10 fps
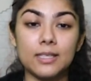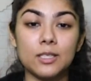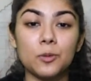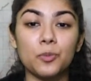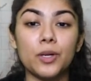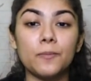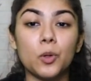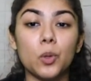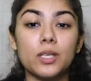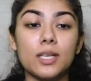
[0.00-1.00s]
the Supreme
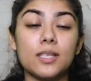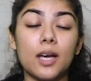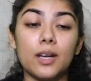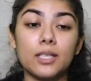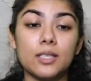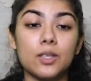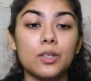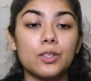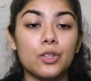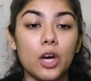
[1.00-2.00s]
Court has directed the
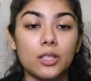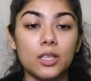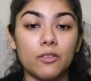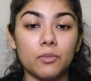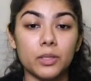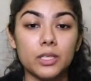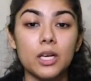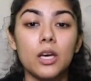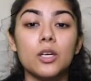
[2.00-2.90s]
Gujarat government